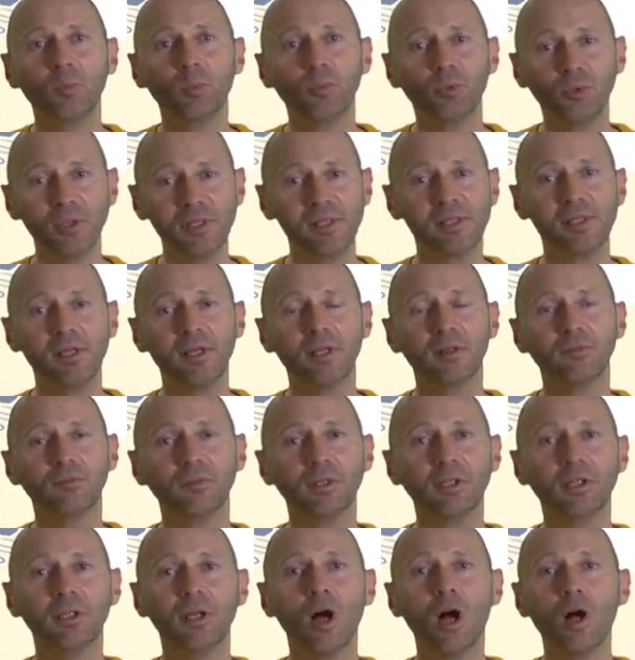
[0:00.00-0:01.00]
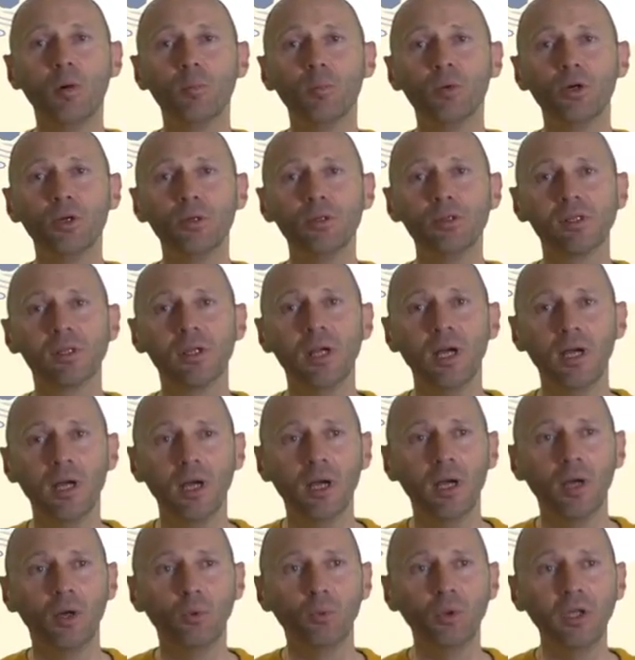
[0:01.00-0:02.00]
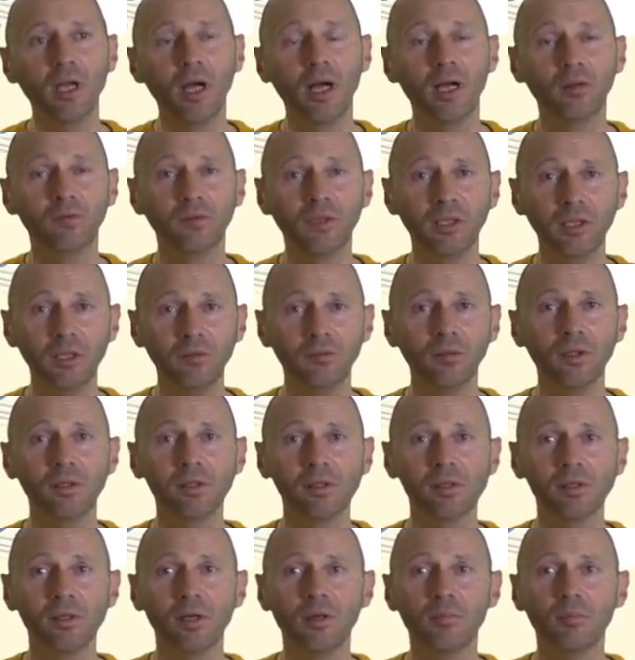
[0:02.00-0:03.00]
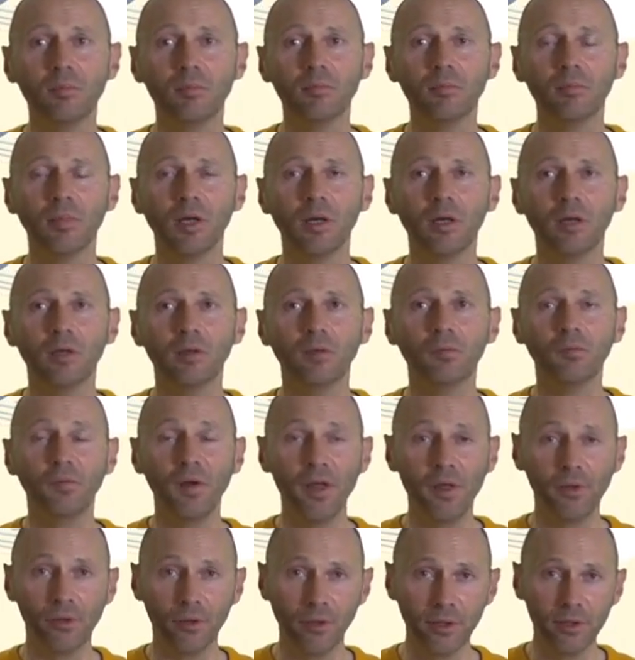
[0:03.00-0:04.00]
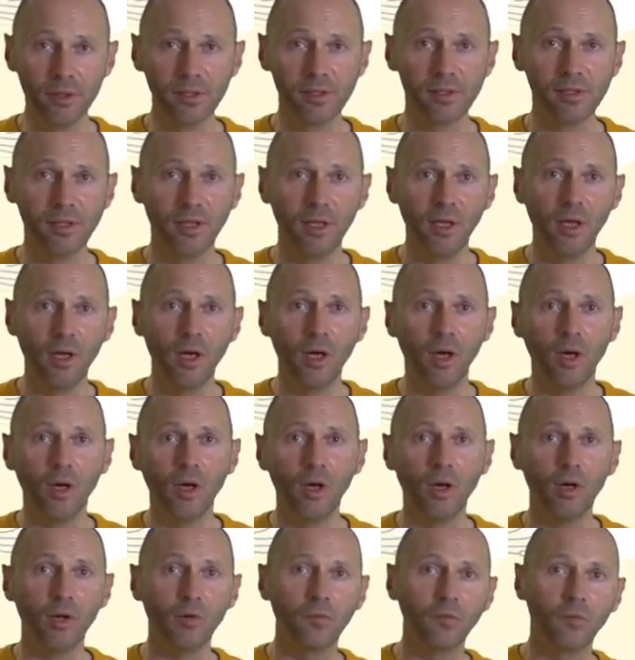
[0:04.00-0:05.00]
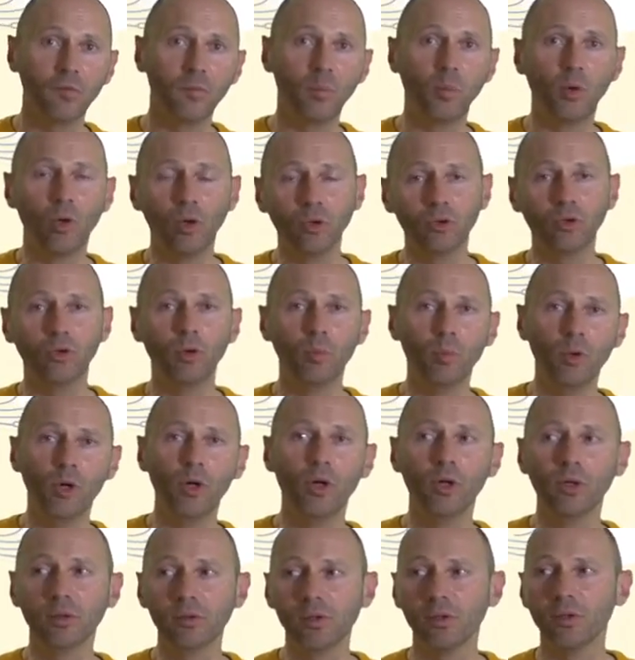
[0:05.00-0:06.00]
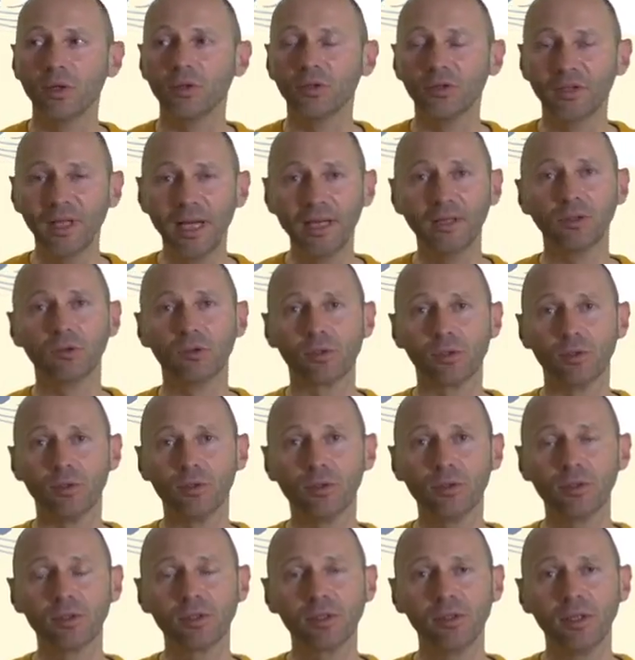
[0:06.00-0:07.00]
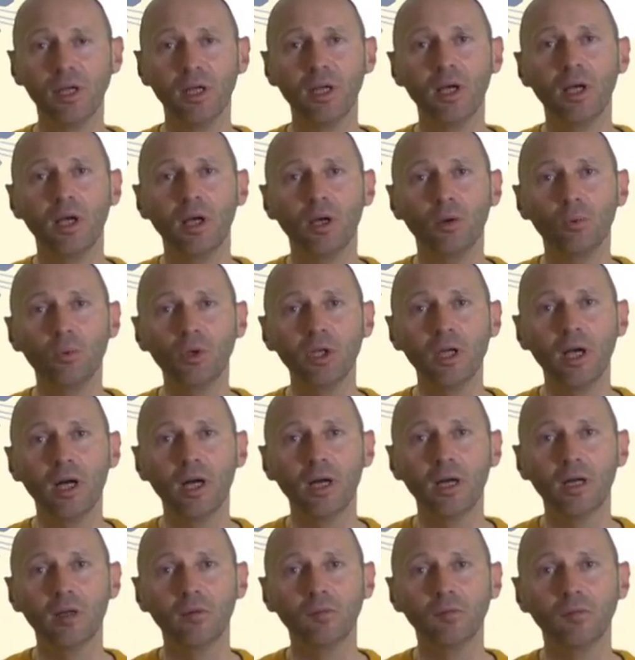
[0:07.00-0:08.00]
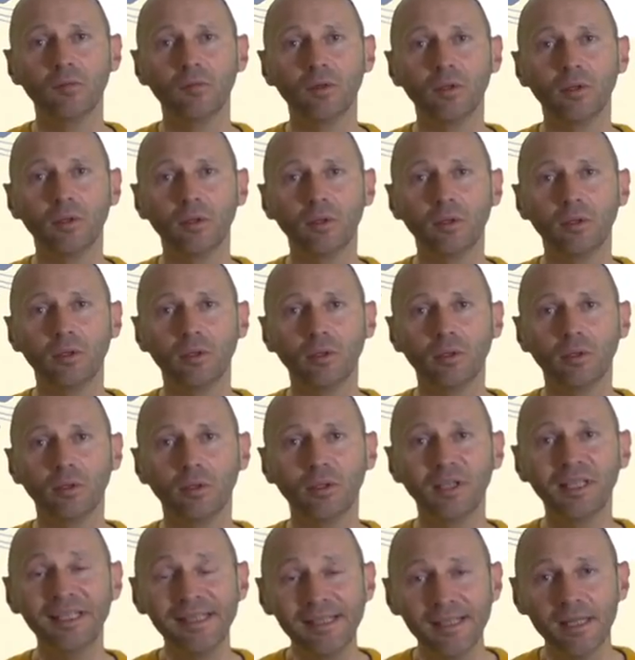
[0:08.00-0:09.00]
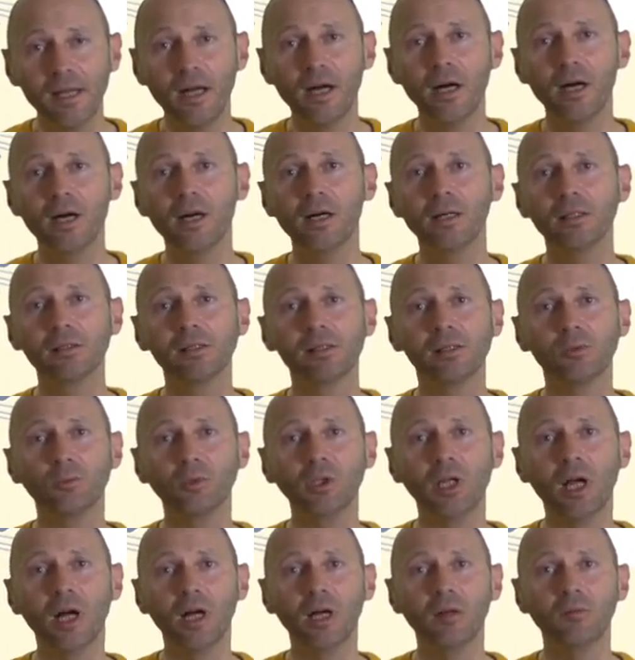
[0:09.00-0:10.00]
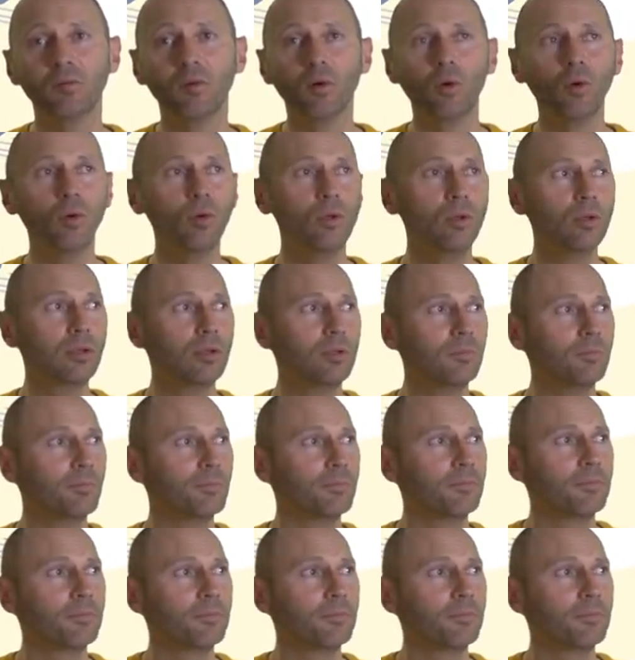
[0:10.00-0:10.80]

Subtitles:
preserved in ambers. We have even some feathers of protobirds or dinosaurs. We have lizards. We have all